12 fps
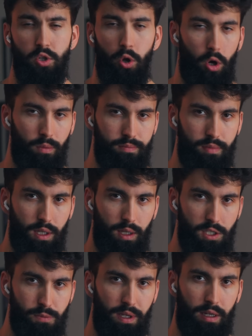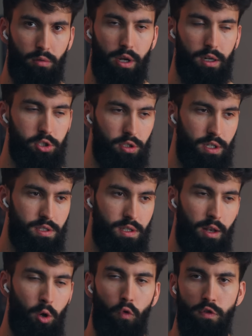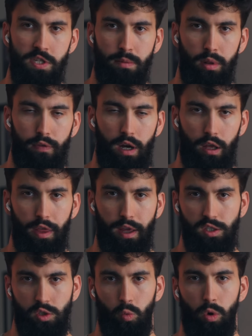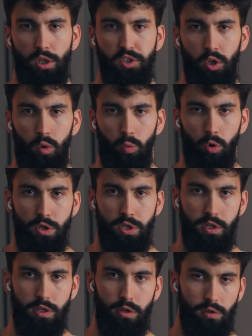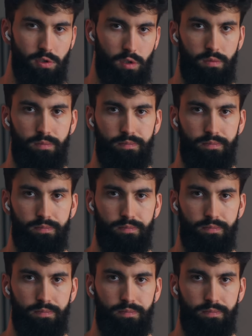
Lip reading: So no, he is being a reductionist and oversimplifying things where it's not warranted to do so.